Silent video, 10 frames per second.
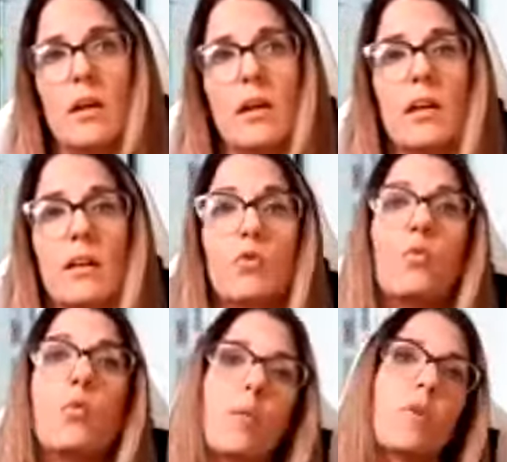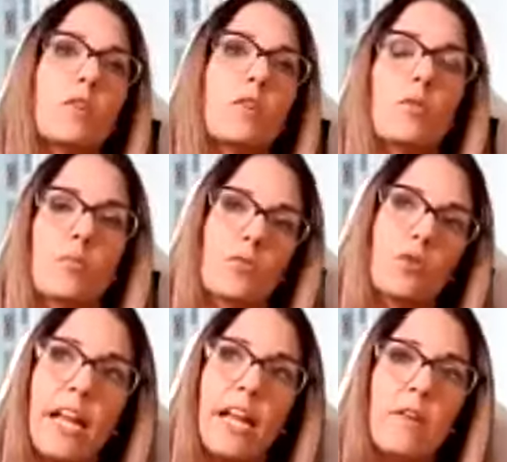to what we're
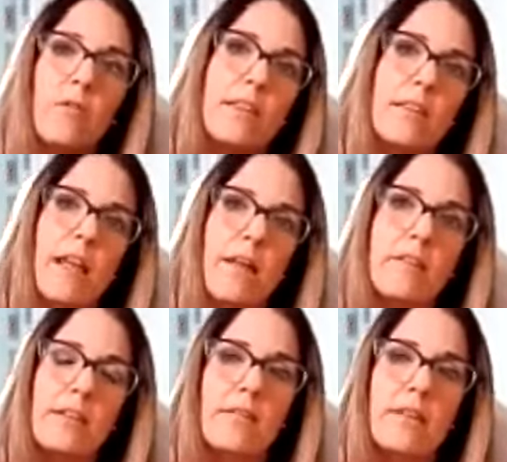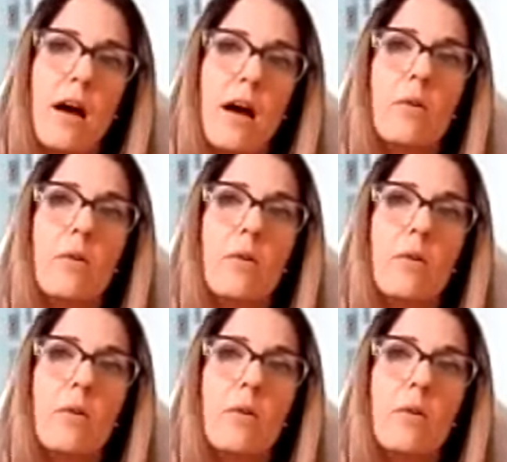dealing with everything now.